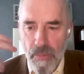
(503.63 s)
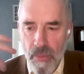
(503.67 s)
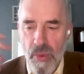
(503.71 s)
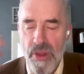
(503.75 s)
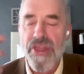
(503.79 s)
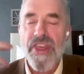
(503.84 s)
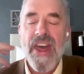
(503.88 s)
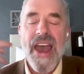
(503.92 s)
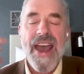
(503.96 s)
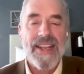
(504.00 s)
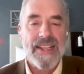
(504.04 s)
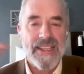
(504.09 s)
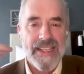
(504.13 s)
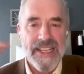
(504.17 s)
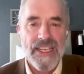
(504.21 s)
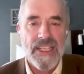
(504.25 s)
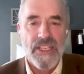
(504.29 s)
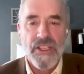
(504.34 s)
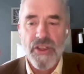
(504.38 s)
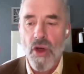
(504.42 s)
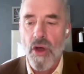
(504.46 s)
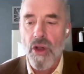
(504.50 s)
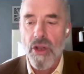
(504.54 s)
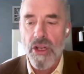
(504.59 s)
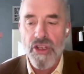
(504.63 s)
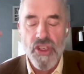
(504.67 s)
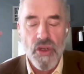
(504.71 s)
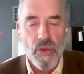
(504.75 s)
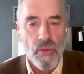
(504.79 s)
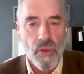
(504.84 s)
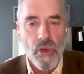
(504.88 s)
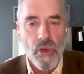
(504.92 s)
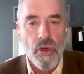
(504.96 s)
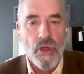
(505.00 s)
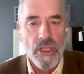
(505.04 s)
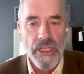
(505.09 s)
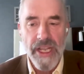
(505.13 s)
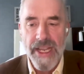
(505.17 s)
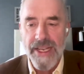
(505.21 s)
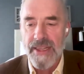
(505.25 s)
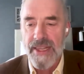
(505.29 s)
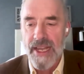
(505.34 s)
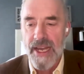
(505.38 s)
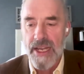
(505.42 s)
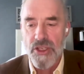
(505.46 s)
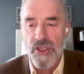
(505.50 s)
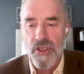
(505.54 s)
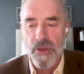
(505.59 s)
with that little knowledge, a role like
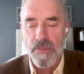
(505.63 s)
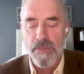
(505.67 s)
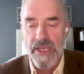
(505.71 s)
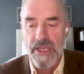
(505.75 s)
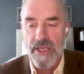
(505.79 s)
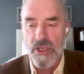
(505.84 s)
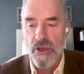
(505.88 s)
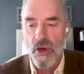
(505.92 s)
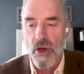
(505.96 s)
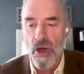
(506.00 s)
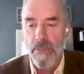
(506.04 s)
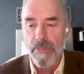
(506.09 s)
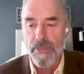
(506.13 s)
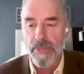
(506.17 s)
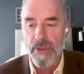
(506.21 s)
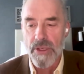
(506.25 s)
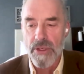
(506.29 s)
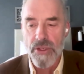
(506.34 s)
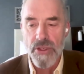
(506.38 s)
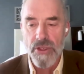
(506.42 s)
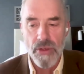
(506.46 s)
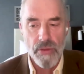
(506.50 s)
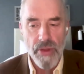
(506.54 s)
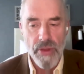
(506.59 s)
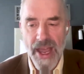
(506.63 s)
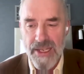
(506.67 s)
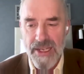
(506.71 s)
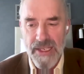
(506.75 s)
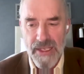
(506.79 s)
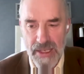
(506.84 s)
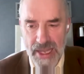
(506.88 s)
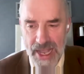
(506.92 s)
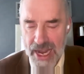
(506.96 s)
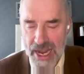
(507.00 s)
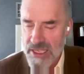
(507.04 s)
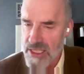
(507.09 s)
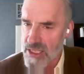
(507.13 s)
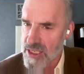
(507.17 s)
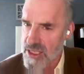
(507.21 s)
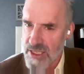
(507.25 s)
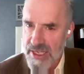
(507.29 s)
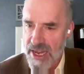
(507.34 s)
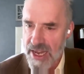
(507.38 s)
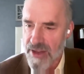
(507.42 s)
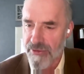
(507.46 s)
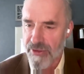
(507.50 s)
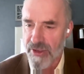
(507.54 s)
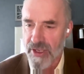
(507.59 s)
that should be adopted. So that's
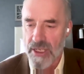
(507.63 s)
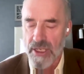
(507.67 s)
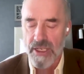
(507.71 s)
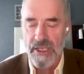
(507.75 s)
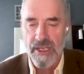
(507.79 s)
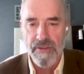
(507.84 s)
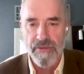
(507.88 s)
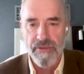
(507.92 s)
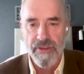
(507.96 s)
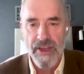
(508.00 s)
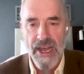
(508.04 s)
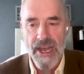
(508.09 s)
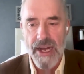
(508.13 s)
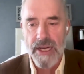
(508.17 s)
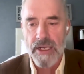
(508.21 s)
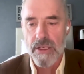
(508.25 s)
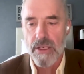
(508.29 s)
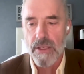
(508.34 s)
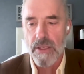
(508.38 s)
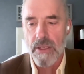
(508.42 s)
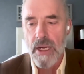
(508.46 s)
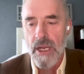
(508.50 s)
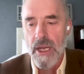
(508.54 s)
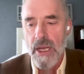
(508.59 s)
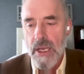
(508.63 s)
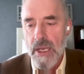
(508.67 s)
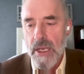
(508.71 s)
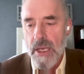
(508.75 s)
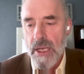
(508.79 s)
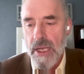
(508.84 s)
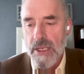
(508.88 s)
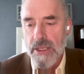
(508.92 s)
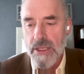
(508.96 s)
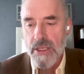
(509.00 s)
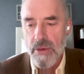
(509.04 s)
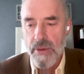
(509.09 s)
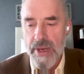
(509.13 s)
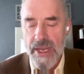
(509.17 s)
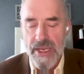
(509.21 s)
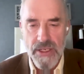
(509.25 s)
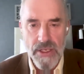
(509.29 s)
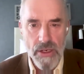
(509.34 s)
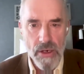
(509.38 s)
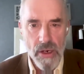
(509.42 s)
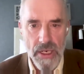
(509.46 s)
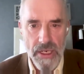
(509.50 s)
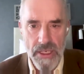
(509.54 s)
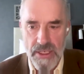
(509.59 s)
definitely a factor. And so he's
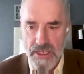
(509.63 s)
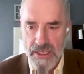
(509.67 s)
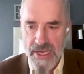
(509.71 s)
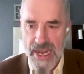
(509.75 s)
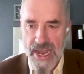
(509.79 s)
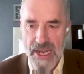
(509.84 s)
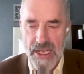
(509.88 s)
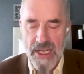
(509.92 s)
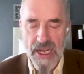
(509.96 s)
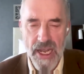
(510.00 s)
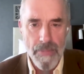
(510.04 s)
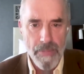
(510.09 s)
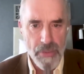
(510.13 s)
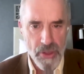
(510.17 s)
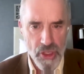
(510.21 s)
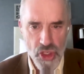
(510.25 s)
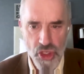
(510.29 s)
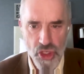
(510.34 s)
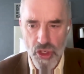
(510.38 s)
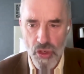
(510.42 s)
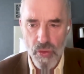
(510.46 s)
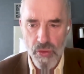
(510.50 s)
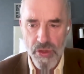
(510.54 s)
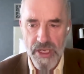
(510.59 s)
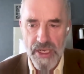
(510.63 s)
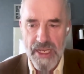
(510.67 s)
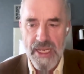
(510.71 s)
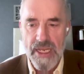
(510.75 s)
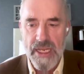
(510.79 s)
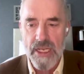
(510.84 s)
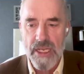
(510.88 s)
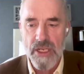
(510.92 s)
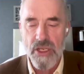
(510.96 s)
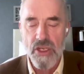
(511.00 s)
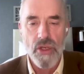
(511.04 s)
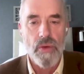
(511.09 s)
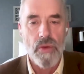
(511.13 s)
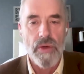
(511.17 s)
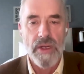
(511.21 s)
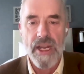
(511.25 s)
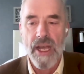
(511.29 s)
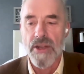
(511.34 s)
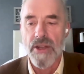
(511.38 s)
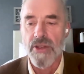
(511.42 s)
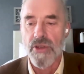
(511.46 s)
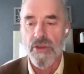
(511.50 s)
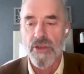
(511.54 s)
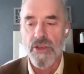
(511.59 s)
got to stand up and show that he can do it
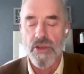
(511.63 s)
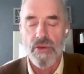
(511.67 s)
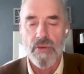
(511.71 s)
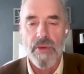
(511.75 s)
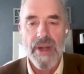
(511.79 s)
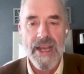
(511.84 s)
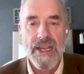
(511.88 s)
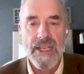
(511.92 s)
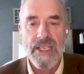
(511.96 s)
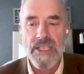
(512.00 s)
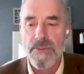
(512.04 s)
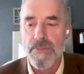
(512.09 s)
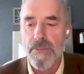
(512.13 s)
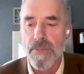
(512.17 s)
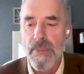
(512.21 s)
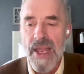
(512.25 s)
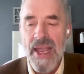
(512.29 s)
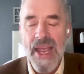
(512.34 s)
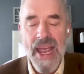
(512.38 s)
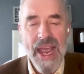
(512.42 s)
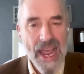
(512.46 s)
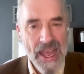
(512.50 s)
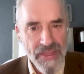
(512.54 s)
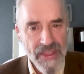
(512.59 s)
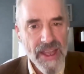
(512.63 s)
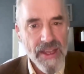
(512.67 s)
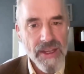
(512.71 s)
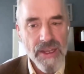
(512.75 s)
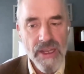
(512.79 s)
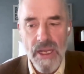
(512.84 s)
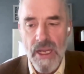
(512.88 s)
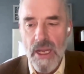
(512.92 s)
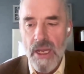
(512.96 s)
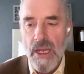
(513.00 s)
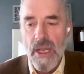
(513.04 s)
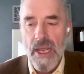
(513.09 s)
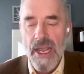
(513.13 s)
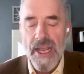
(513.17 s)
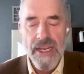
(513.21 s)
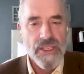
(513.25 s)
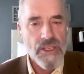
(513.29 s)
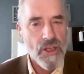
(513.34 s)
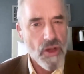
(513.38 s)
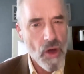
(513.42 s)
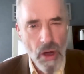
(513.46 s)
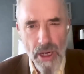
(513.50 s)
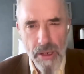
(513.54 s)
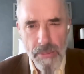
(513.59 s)
under duress. And then it's
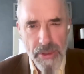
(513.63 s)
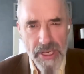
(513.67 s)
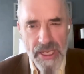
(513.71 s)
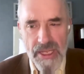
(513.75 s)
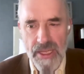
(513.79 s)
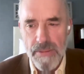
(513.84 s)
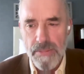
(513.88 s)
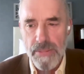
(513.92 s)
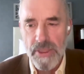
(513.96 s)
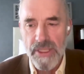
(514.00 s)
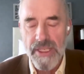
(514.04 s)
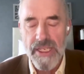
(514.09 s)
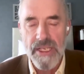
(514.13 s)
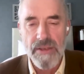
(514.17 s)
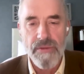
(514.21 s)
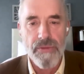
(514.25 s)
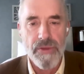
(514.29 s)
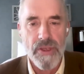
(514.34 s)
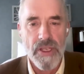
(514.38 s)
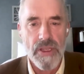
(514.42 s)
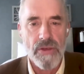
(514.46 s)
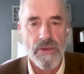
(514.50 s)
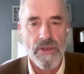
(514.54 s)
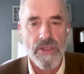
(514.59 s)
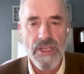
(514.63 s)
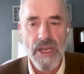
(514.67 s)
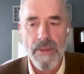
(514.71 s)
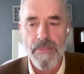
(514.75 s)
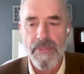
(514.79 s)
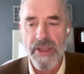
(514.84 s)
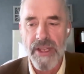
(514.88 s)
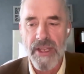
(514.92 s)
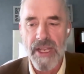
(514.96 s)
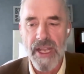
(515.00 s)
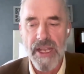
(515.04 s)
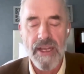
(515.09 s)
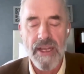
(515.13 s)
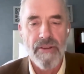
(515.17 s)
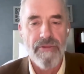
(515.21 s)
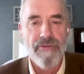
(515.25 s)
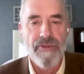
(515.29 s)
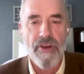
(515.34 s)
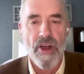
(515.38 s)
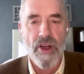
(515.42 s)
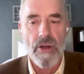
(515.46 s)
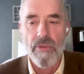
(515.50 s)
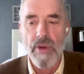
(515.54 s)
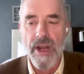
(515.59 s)
got to be the belief that there's something like a
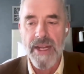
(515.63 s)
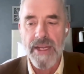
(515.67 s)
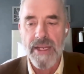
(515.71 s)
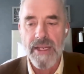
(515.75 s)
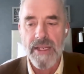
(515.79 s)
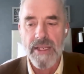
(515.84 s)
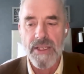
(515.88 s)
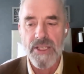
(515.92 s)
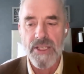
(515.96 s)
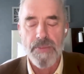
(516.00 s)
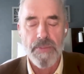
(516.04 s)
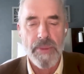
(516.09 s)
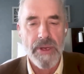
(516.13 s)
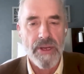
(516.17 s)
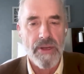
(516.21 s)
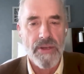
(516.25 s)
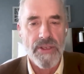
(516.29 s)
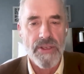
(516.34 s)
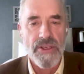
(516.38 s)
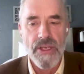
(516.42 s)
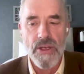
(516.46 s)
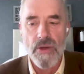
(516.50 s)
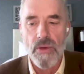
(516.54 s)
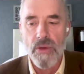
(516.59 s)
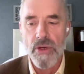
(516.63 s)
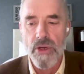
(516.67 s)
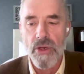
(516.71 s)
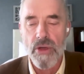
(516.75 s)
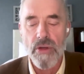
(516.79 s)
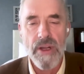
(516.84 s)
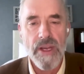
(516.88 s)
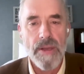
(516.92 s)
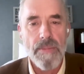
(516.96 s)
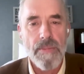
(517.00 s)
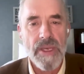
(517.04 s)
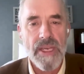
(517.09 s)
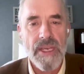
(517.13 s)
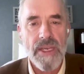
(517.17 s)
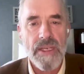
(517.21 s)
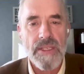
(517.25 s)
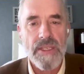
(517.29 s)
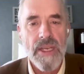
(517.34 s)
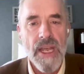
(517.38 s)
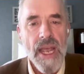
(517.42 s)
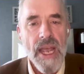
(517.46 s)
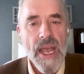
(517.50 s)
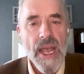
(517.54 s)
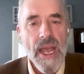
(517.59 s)
far-right conspiracy occurring, because